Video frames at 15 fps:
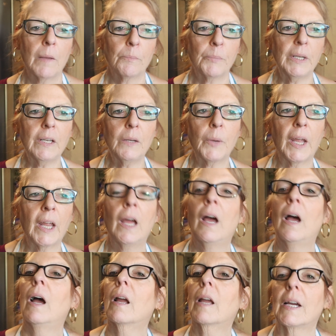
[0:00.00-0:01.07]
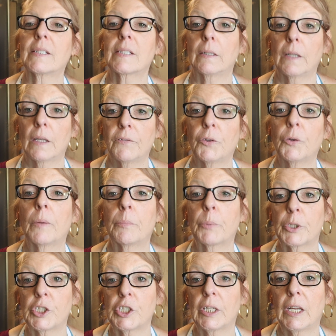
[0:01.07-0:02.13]
But anyway, guys, I love you. I
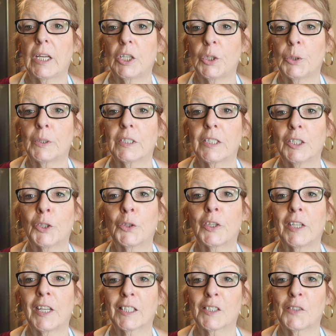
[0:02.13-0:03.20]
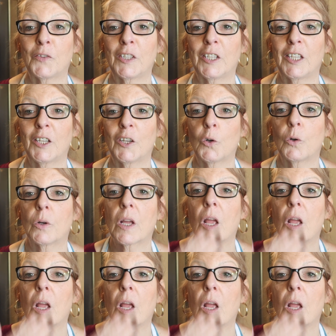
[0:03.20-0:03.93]
appreciate you. Until the next video.